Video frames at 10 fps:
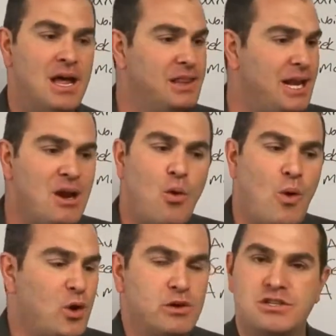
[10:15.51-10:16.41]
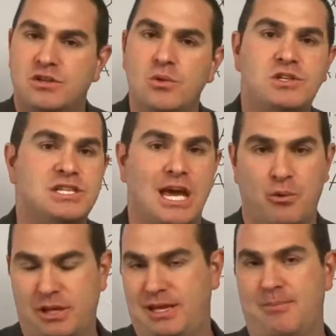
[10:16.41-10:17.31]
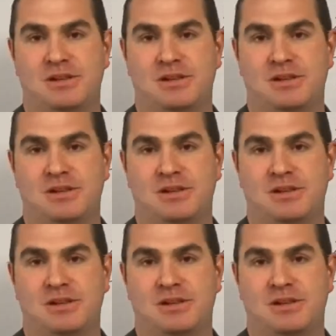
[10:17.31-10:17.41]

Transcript: that I don't want to associate with them